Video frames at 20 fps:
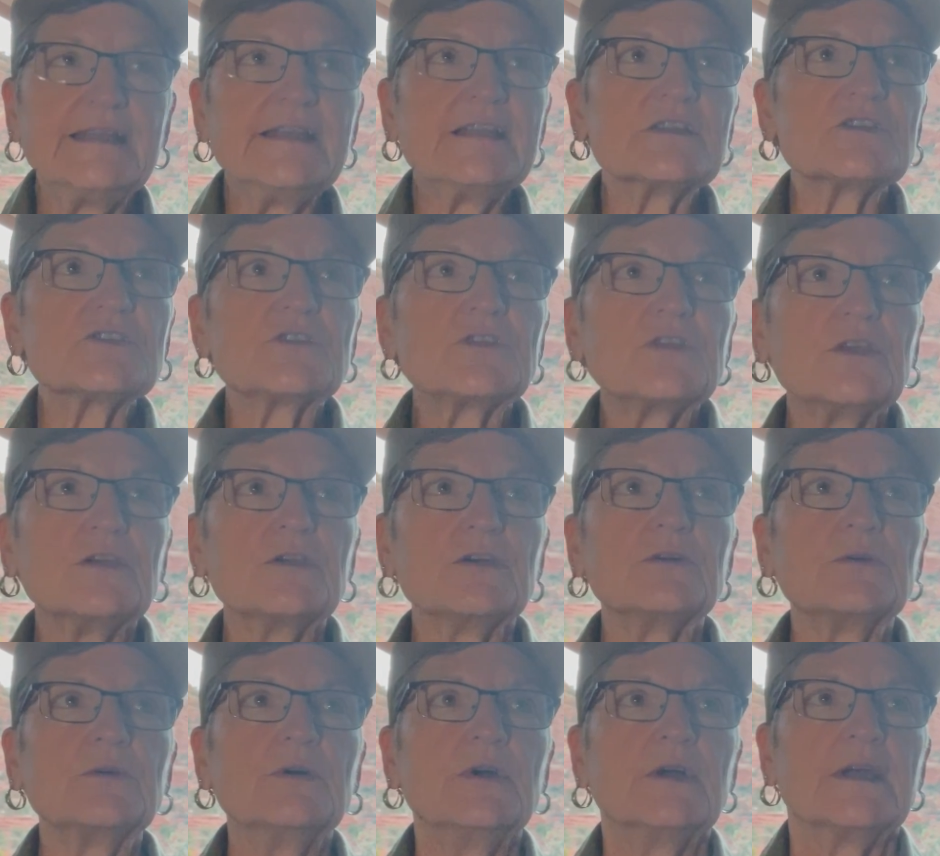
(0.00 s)

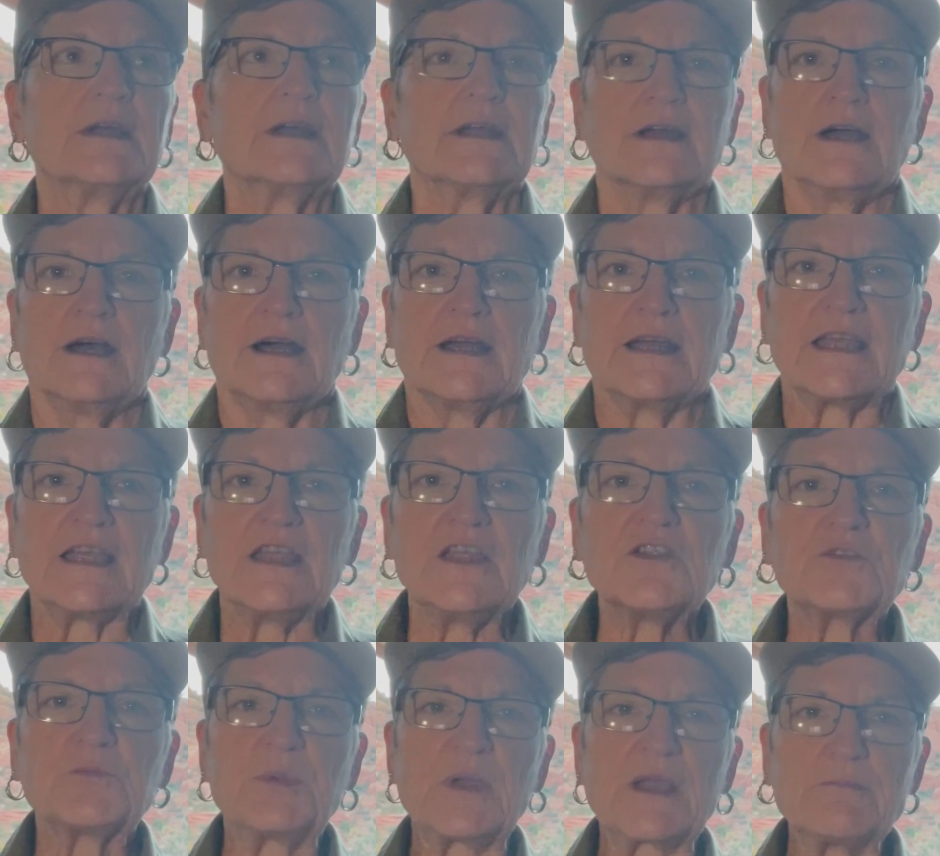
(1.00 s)
into
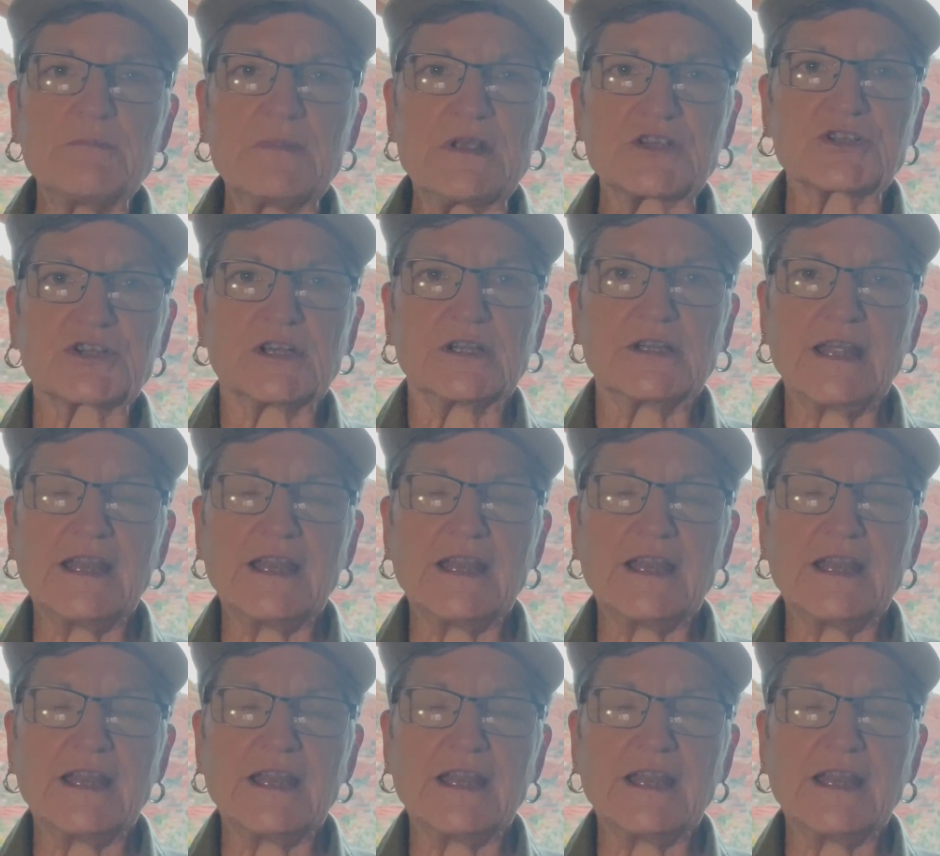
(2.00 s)
his big mission.